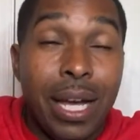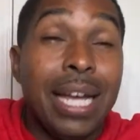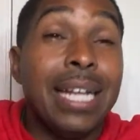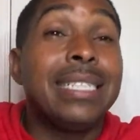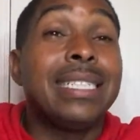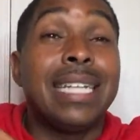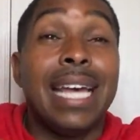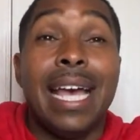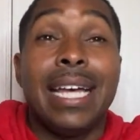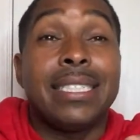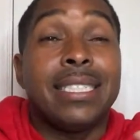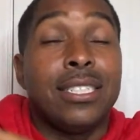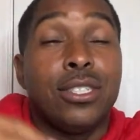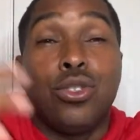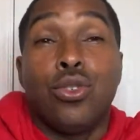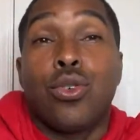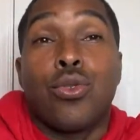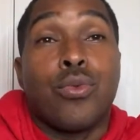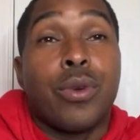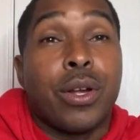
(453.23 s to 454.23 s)
In Texas,
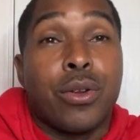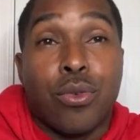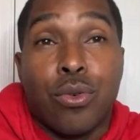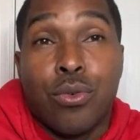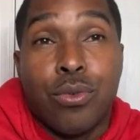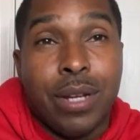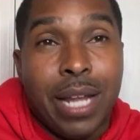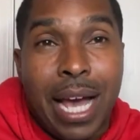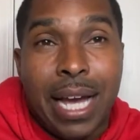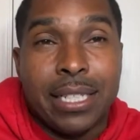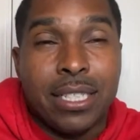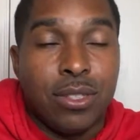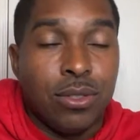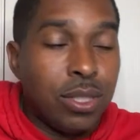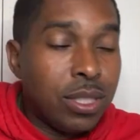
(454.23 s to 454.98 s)
you can recruit national.